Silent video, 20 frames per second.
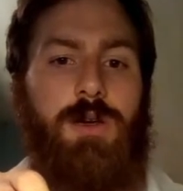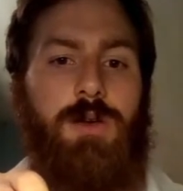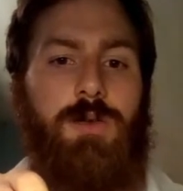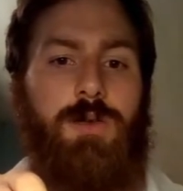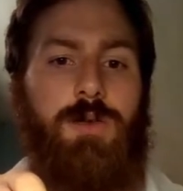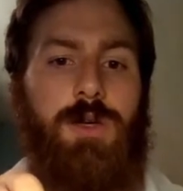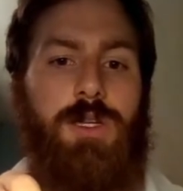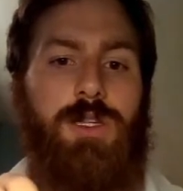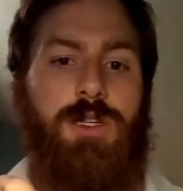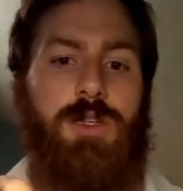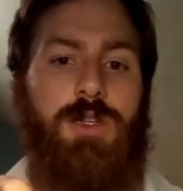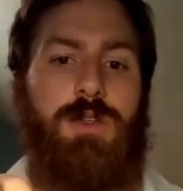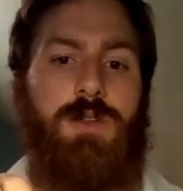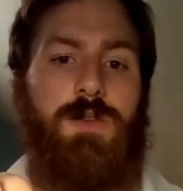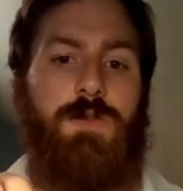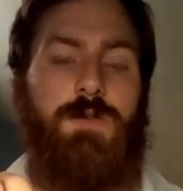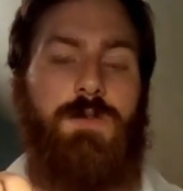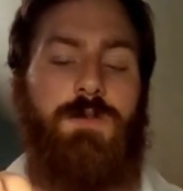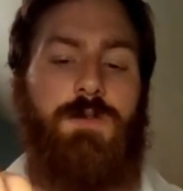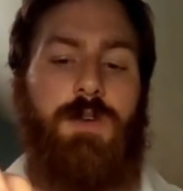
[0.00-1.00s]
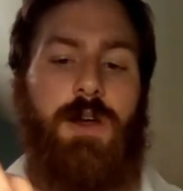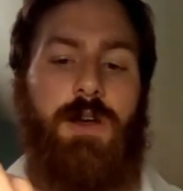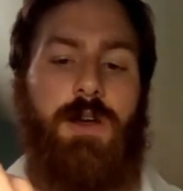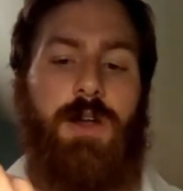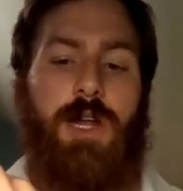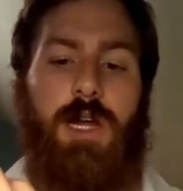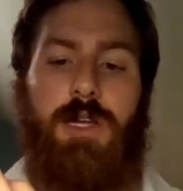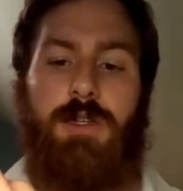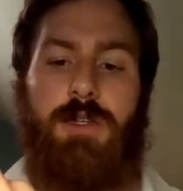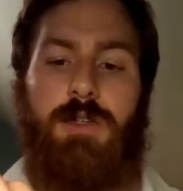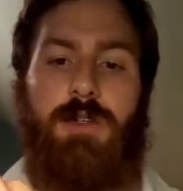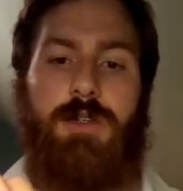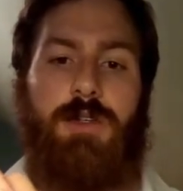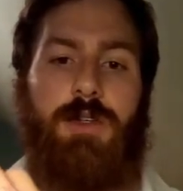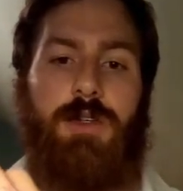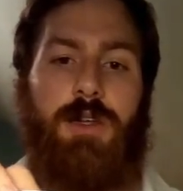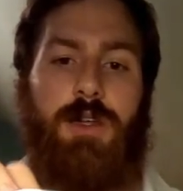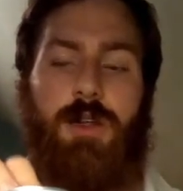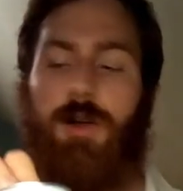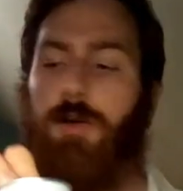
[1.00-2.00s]
which is very nice,
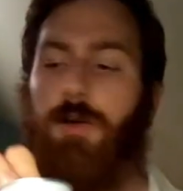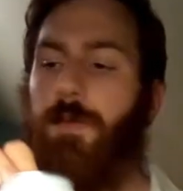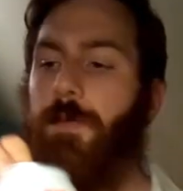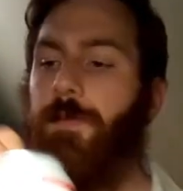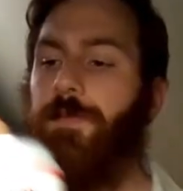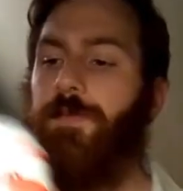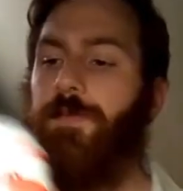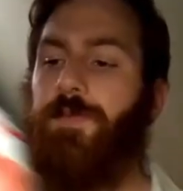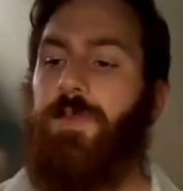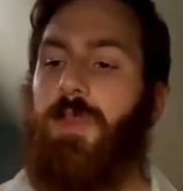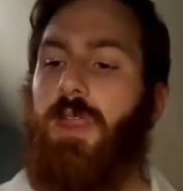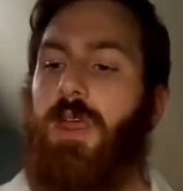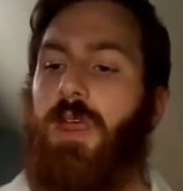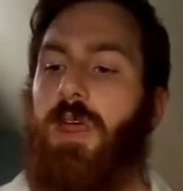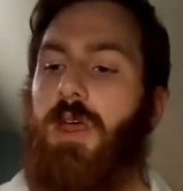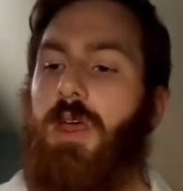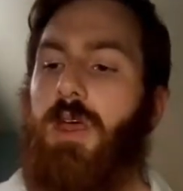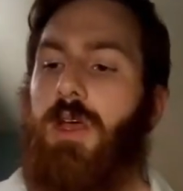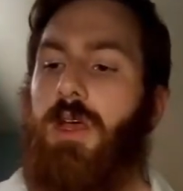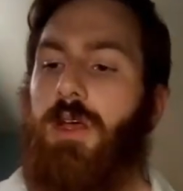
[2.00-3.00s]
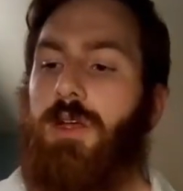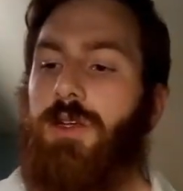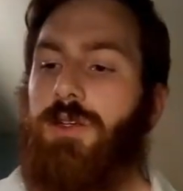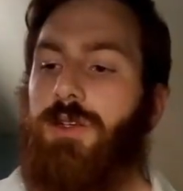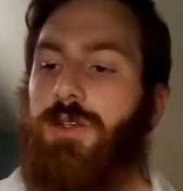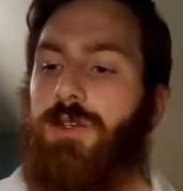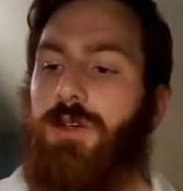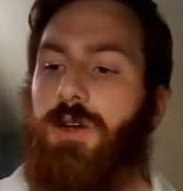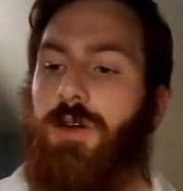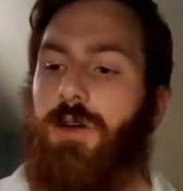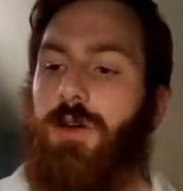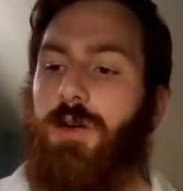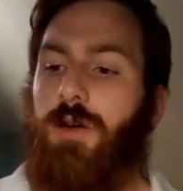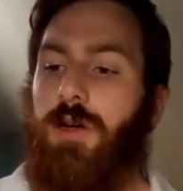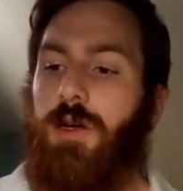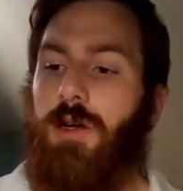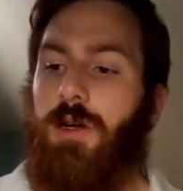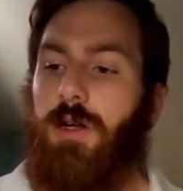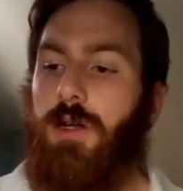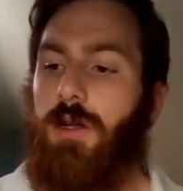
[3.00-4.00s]
you know.
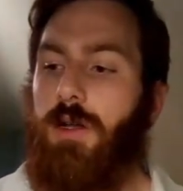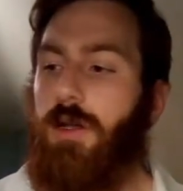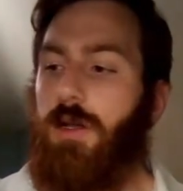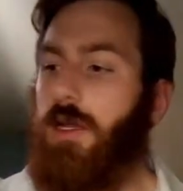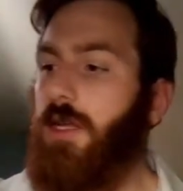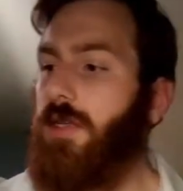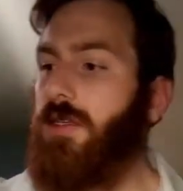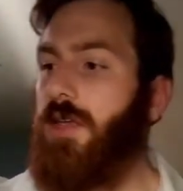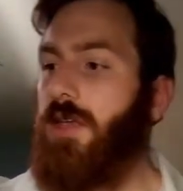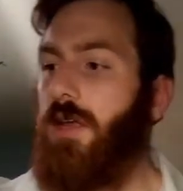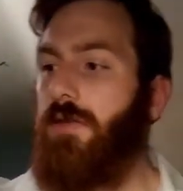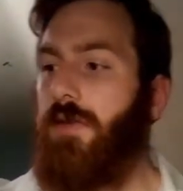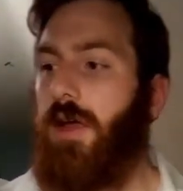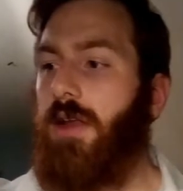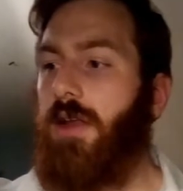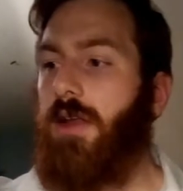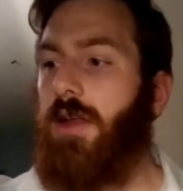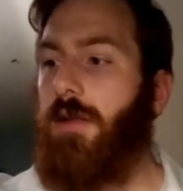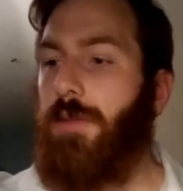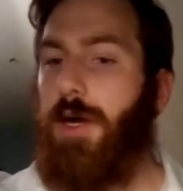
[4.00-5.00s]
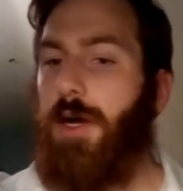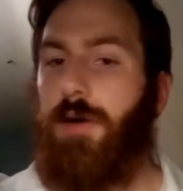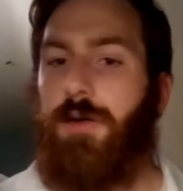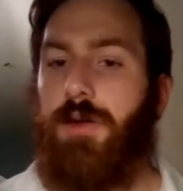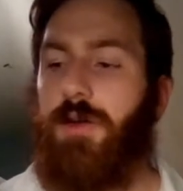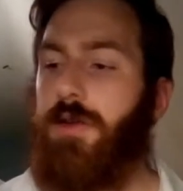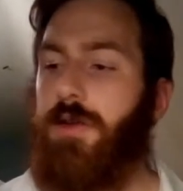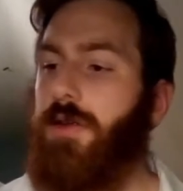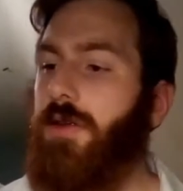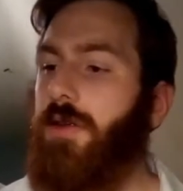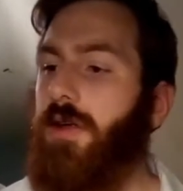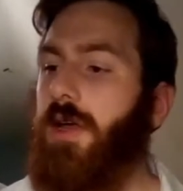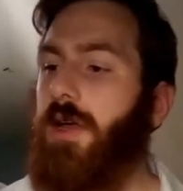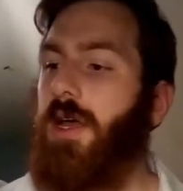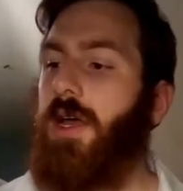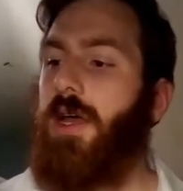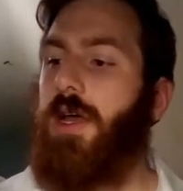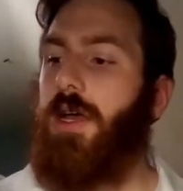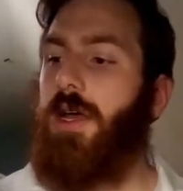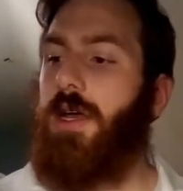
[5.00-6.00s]
So let's get right in about it.
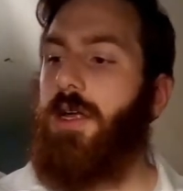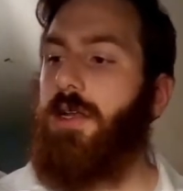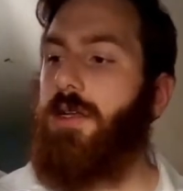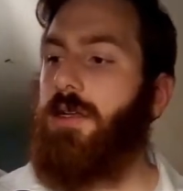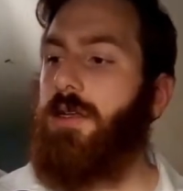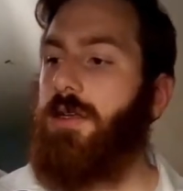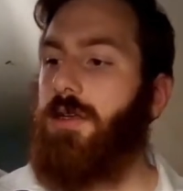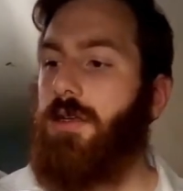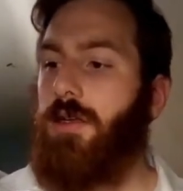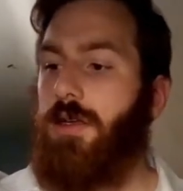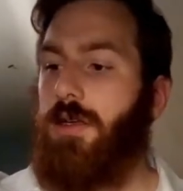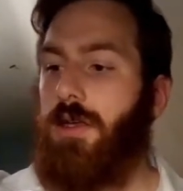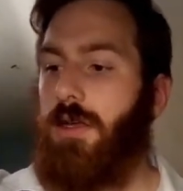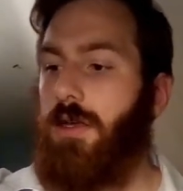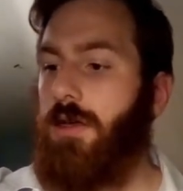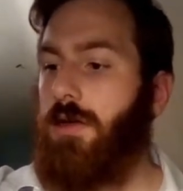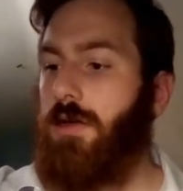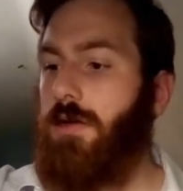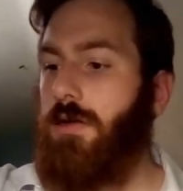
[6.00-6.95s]
And okay,